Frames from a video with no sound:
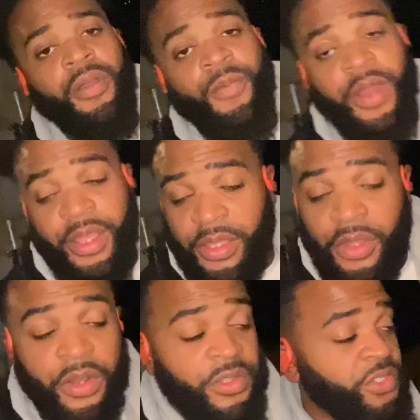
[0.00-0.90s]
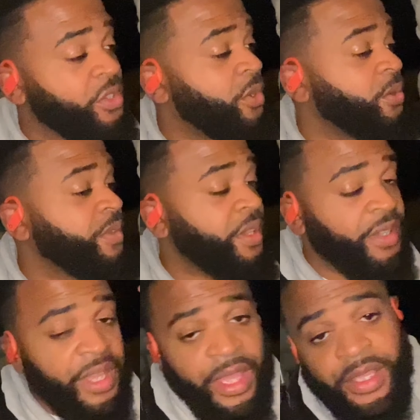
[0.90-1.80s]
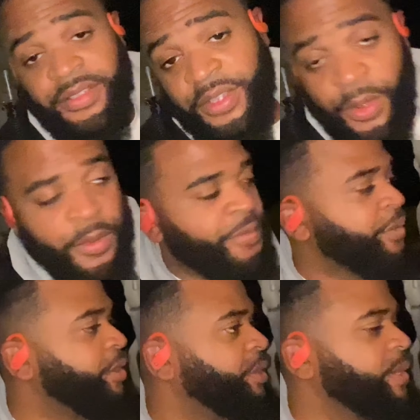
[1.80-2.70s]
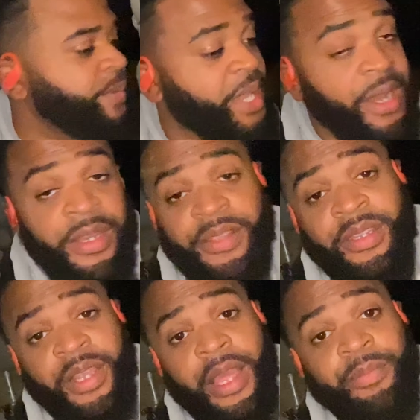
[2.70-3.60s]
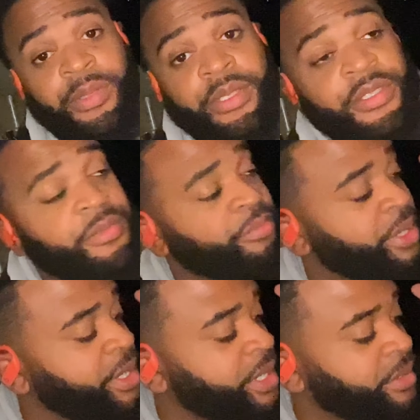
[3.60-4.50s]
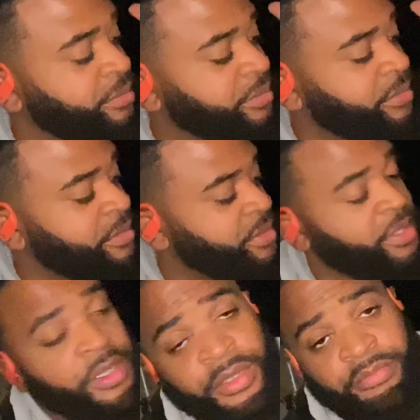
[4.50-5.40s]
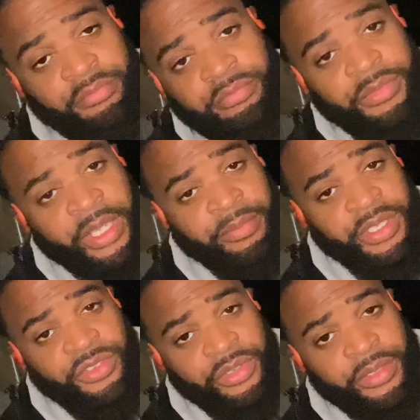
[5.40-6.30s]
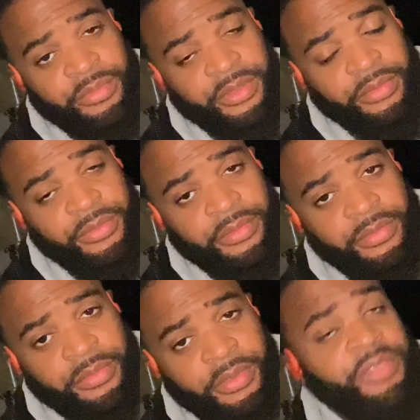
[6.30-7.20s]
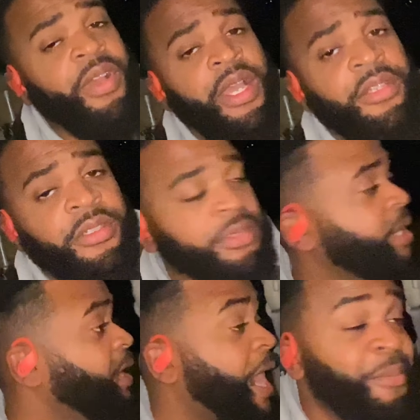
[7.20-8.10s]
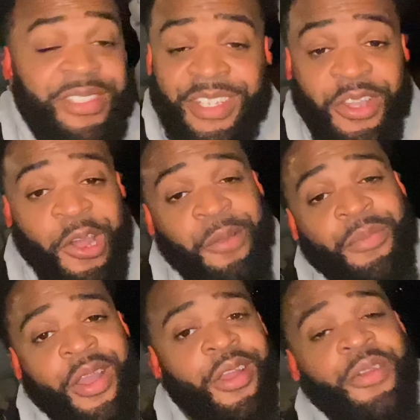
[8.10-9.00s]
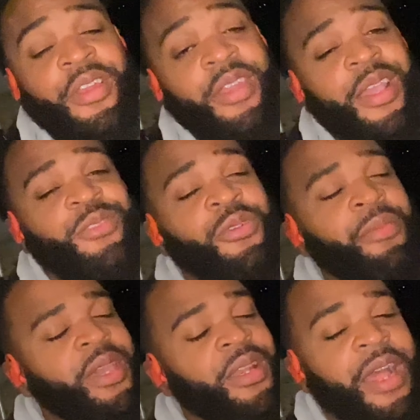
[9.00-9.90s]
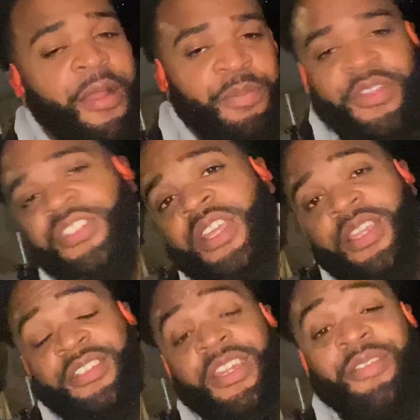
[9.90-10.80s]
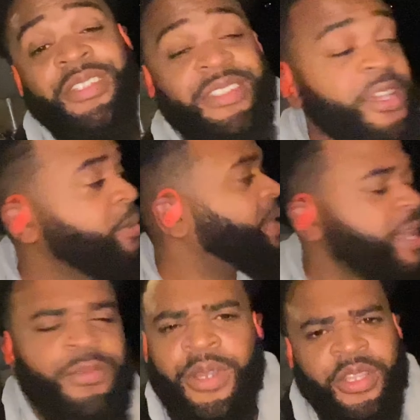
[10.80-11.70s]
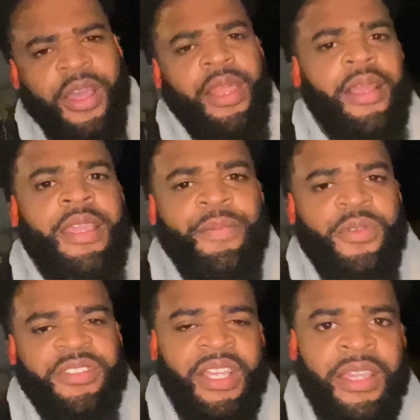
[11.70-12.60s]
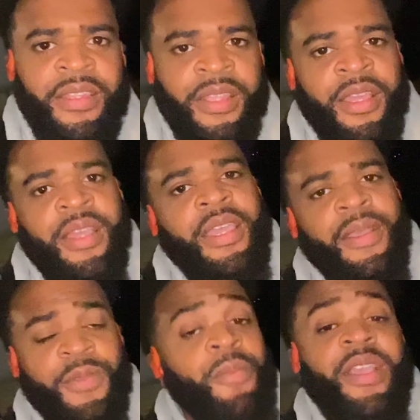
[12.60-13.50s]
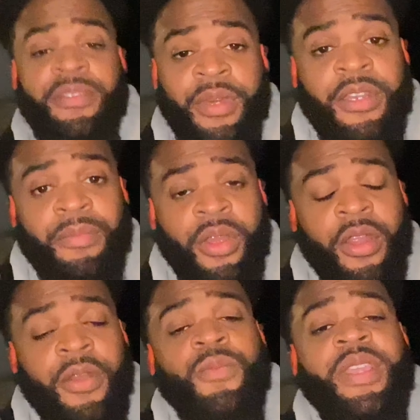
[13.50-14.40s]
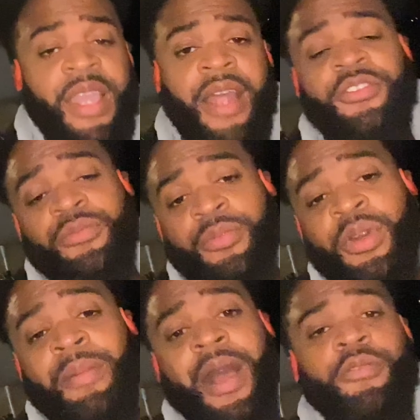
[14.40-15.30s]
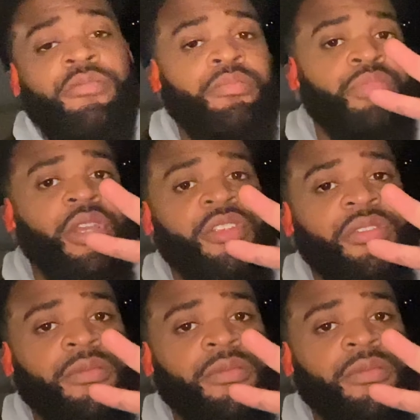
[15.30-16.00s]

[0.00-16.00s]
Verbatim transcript: right, y'all. So the day is over and we got nothing accomplished but some empty dreams. It's fine though. I'm gonna see y'all tomorrow on the next one, man. And I appreciate each and every single last one of y'all, like I keep on saying. And we're gonna make some money tomorrow. We got to. But I'm out. Peace.